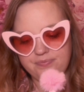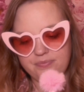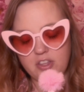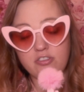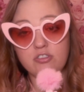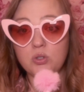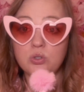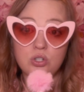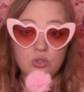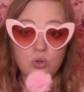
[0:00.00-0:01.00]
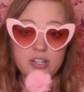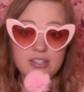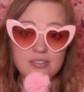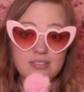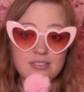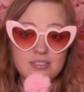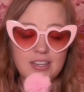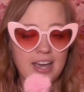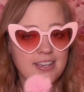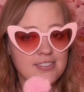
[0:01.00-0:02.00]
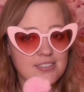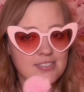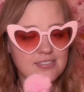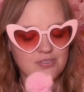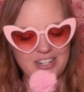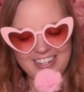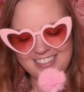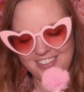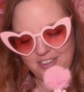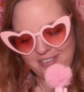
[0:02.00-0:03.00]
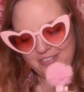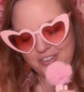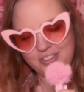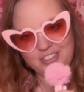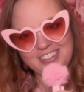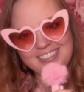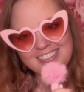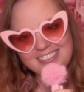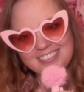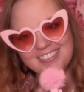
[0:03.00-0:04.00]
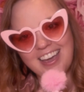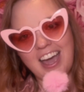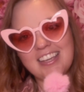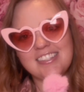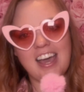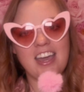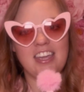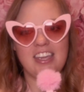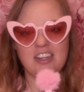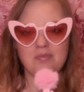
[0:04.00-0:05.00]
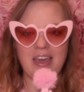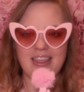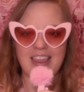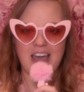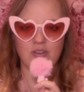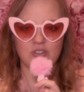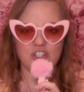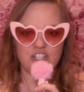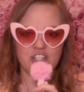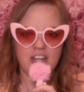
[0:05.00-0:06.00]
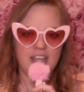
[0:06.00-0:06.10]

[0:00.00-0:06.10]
the food noise, guys, when I tell you about food noise, I sat in my lounge